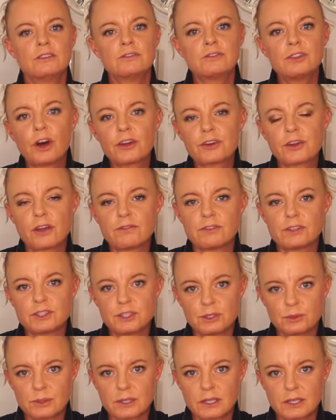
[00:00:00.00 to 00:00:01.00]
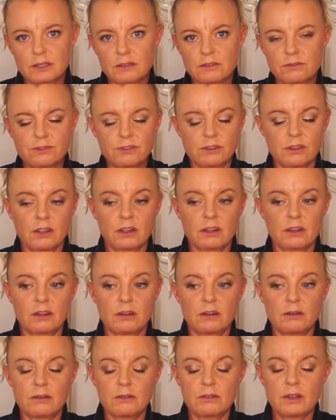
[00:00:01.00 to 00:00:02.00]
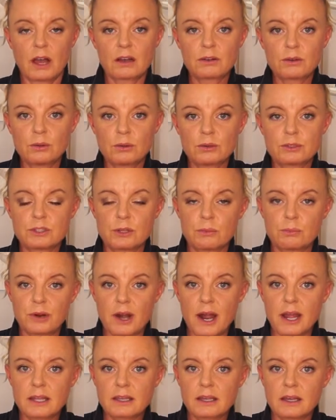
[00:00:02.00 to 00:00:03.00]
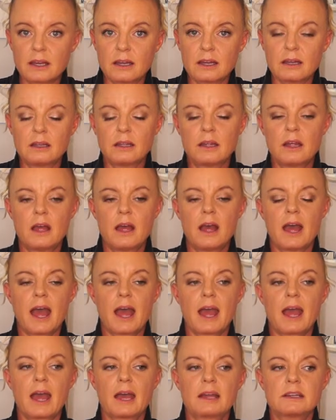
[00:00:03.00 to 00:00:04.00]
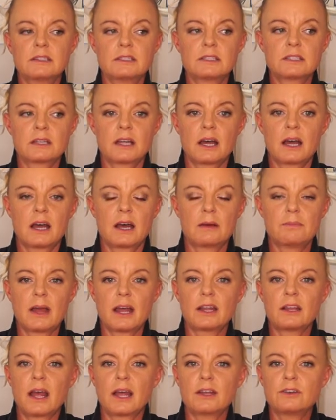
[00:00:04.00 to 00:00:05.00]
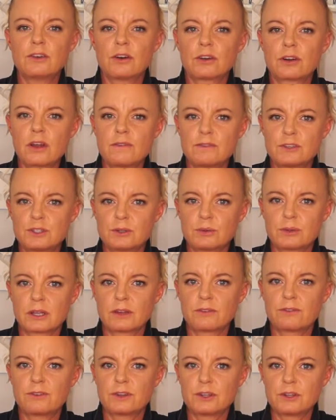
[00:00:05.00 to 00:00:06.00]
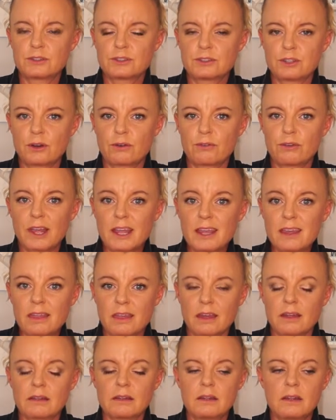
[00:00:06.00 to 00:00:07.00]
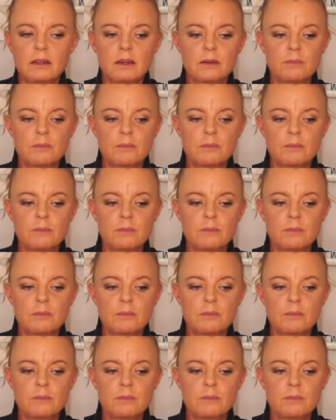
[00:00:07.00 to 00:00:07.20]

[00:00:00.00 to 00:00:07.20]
not overdoing it for the young horse, the breaker, and not overdoing it for yourself either.